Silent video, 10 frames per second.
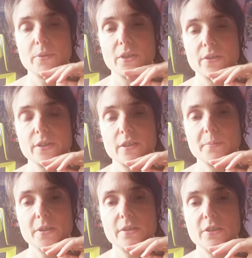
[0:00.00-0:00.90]
beyond
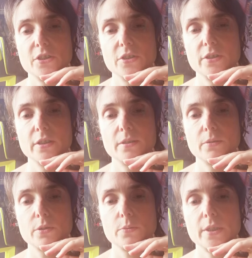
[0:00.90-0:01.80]
harmonious union,
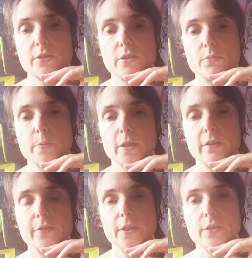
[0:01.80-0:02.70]
all the way to
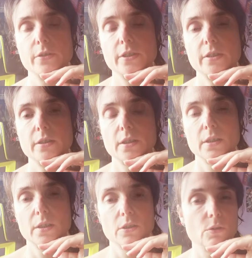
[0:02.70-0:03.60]
perfect union
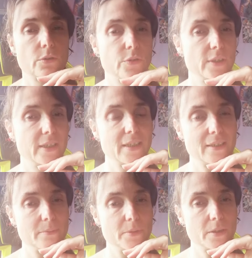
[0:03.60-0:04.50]
or full
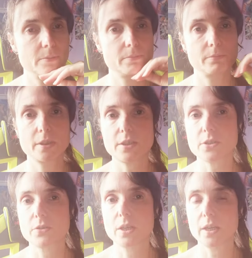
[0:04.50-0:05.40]
enlightenment. But
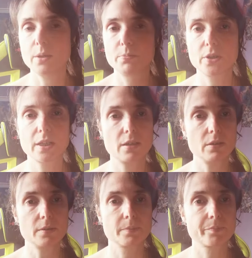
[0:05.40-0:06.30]
that's okay. Bring it
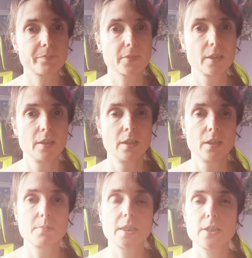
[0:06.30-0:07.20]
on.
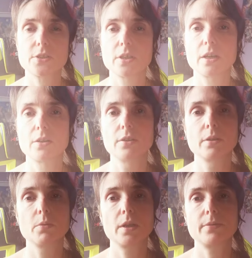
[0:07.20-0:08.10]
Please know
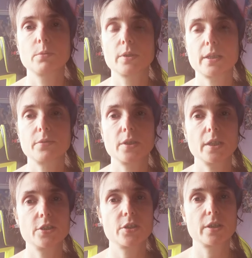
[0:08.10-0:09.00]
that whatever
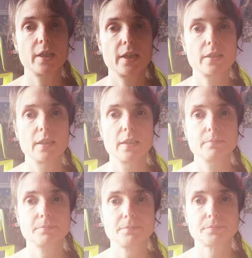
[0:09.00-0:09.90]
it is, you can handle
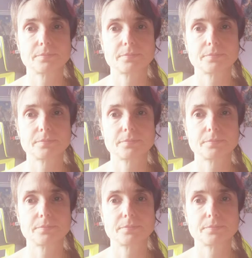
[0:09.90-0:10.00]
it.